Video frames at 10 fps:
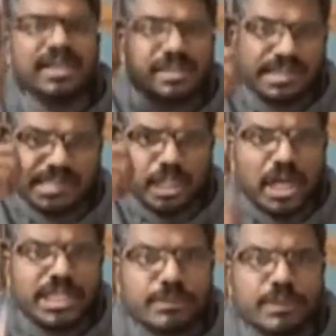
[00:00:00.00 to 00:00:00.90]
This is the
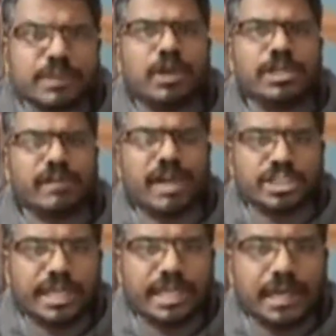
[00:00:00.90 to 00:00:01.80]
consequence of what you have
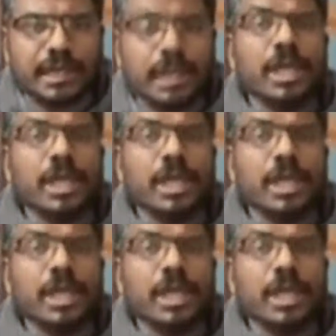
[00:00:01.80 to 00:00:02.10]
actually done.